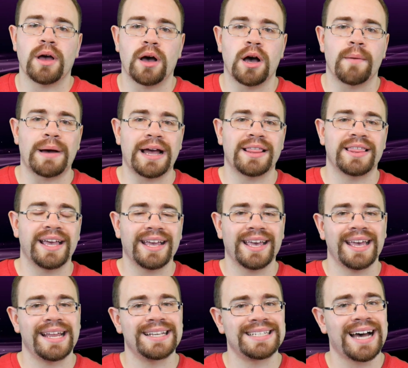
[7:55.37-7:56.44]
Um, I think
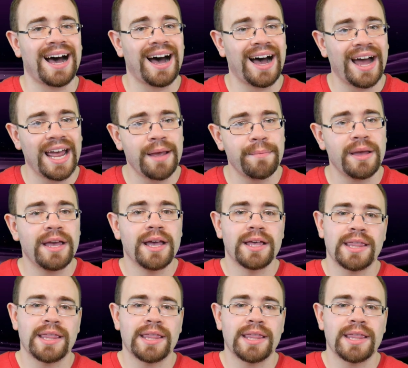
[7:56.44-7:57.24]
in time,